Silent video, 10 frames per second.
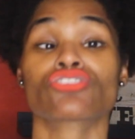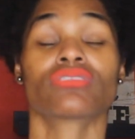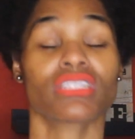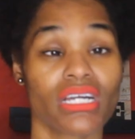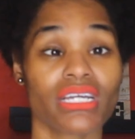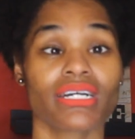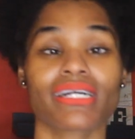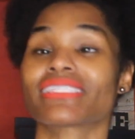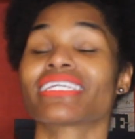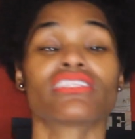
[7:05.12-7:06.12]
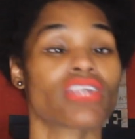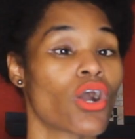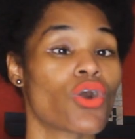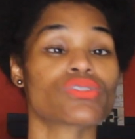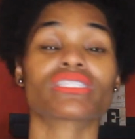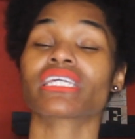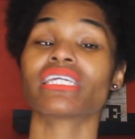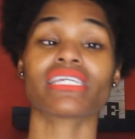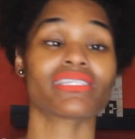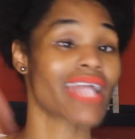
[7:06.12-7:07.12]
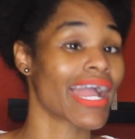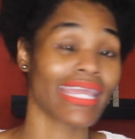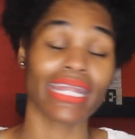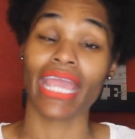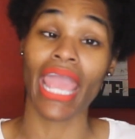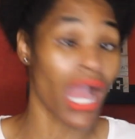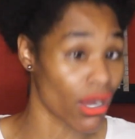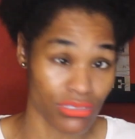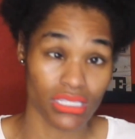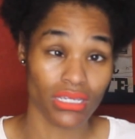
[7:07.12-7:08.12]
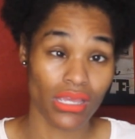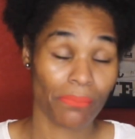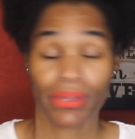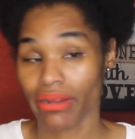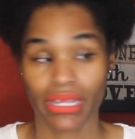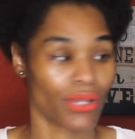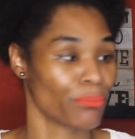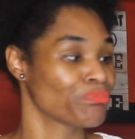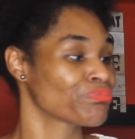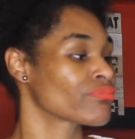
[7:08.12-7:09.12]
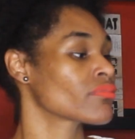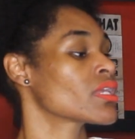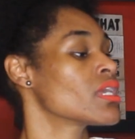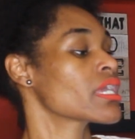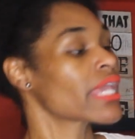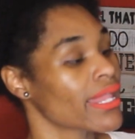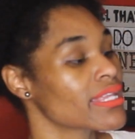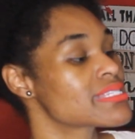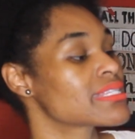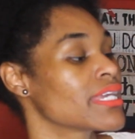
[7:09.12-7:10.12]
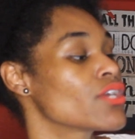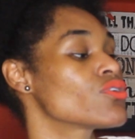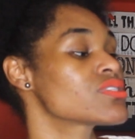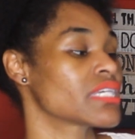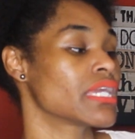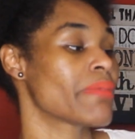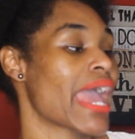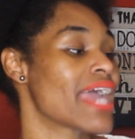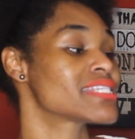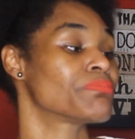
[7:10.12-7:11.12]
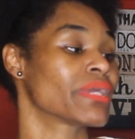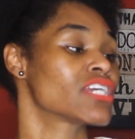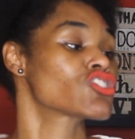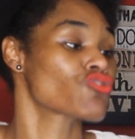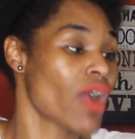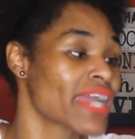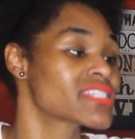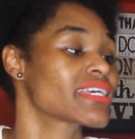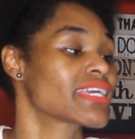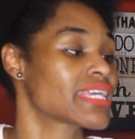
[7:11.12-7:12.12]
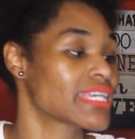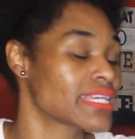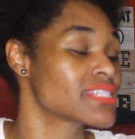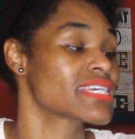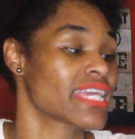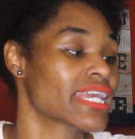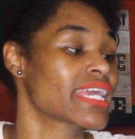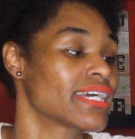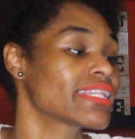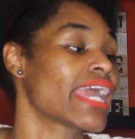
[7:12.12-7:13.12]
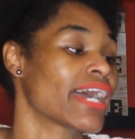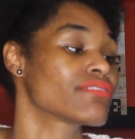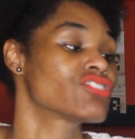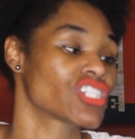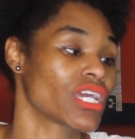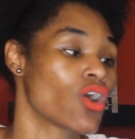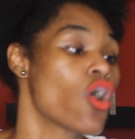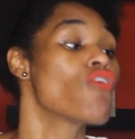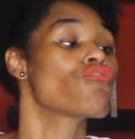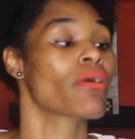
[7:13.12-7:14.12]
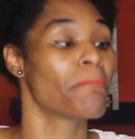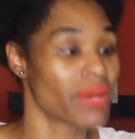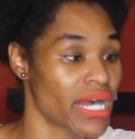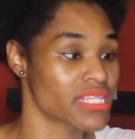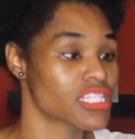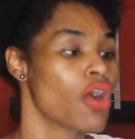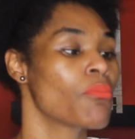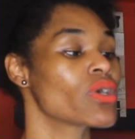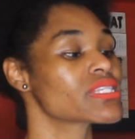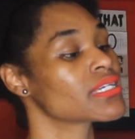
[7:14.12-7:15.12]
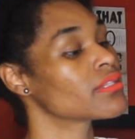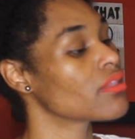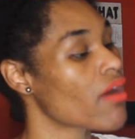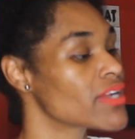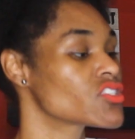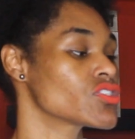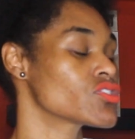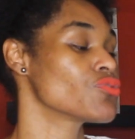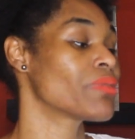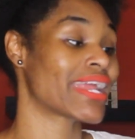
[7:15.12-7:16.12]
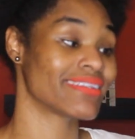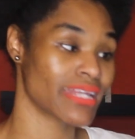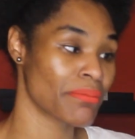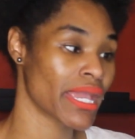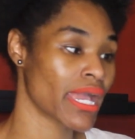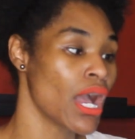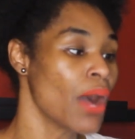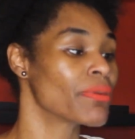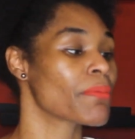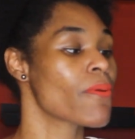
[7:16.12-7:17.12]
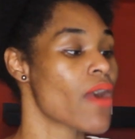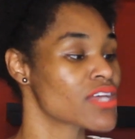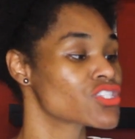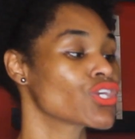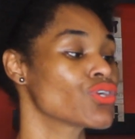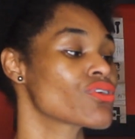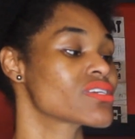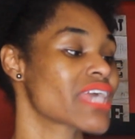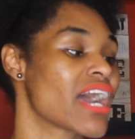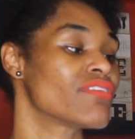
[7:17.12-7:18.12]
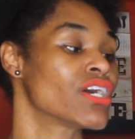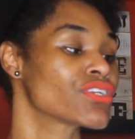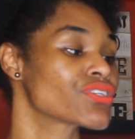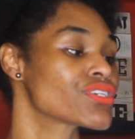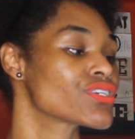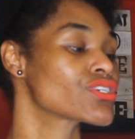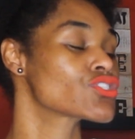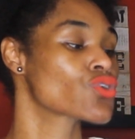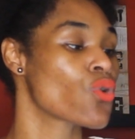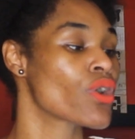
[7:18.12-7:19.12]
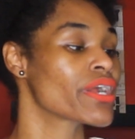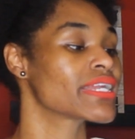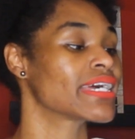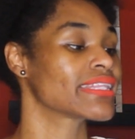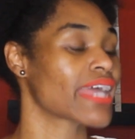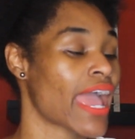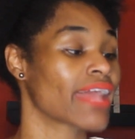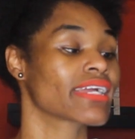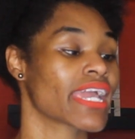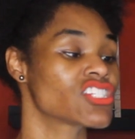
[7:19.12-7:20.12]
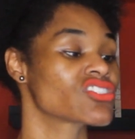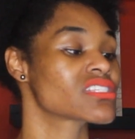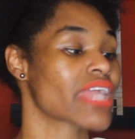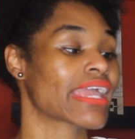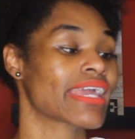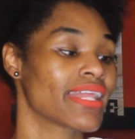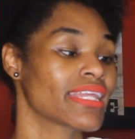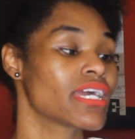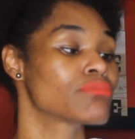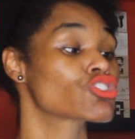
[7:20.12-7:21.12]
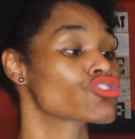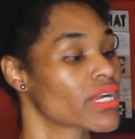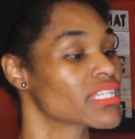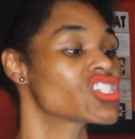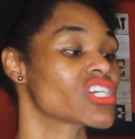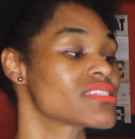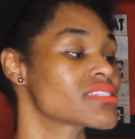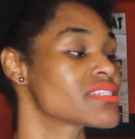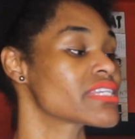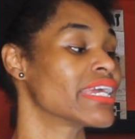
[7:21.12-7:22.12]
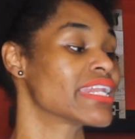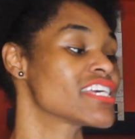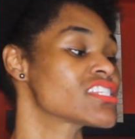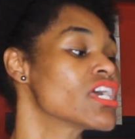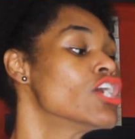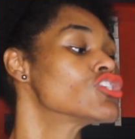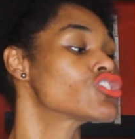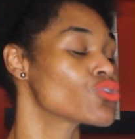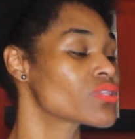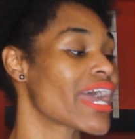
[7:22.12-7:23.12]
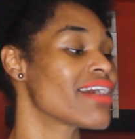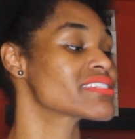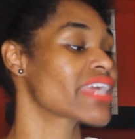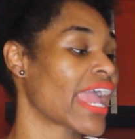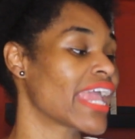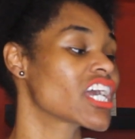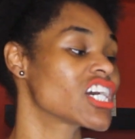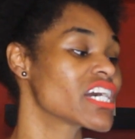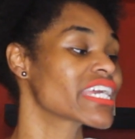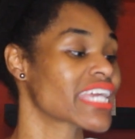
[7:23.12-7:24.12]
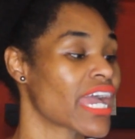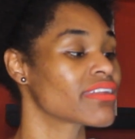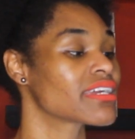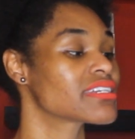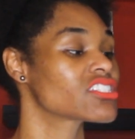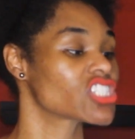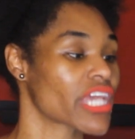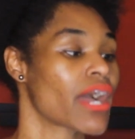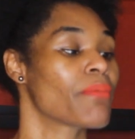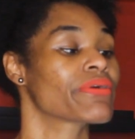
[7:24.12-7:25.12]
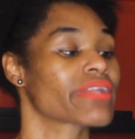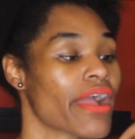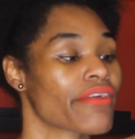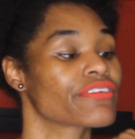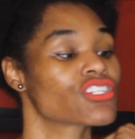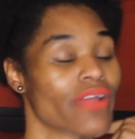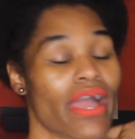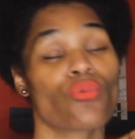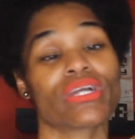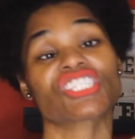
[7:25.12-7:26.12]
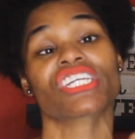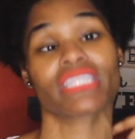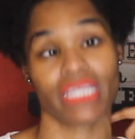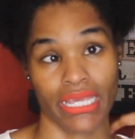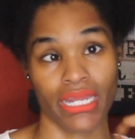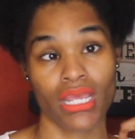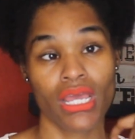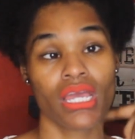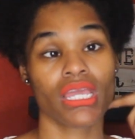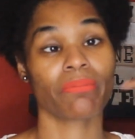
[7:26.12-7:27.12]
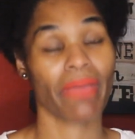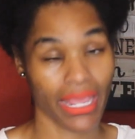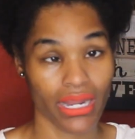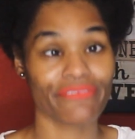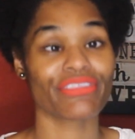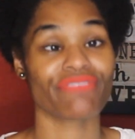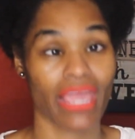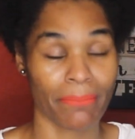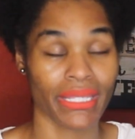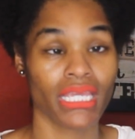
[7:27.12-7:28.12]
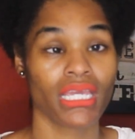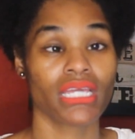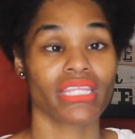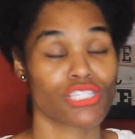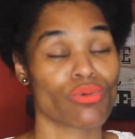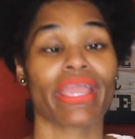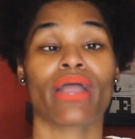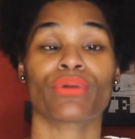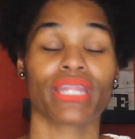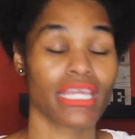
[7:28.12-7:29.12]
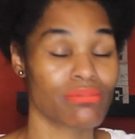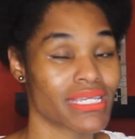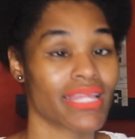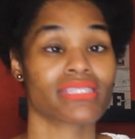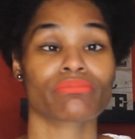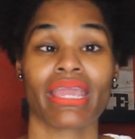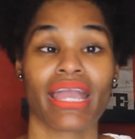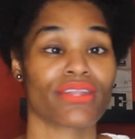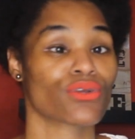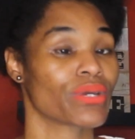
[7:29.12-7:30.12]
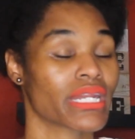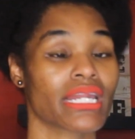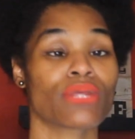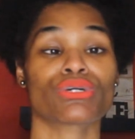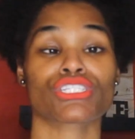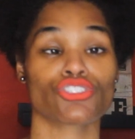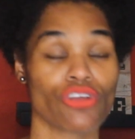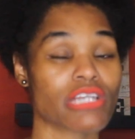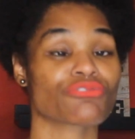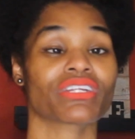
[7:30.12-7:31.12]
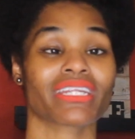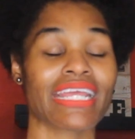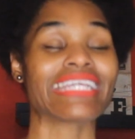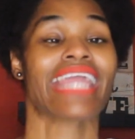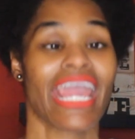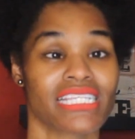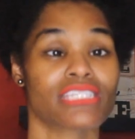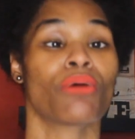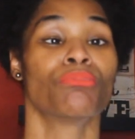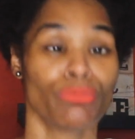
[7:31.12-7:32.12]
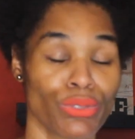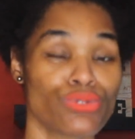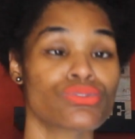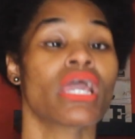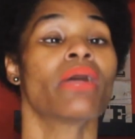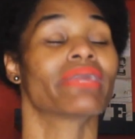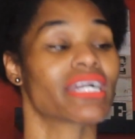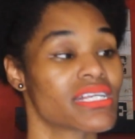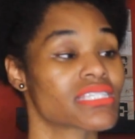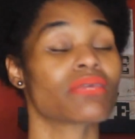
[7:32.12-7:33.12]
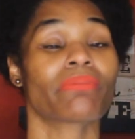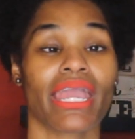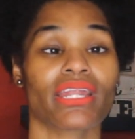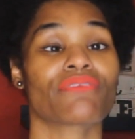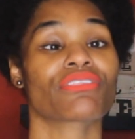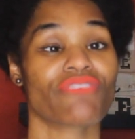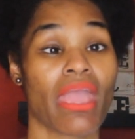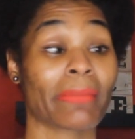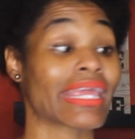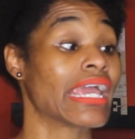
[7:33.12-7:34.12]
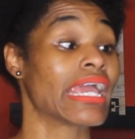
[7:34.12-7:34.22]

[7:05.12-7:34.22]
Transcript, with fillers: to look good because he knows he is not getting out, period. Kelly's legal team has been trying to to get Kelly out of jail for months, pointing largely to pandemic, but prosecutors have underscored allegations that Kelly obstructed justice in his two thousand eight Cook County child pornography trial, which he did. He paid off the family. That's why y'all want to keep saying this man got acquitted, he wasn't charged for anything. Yes, boo-boos, because he paid off the family.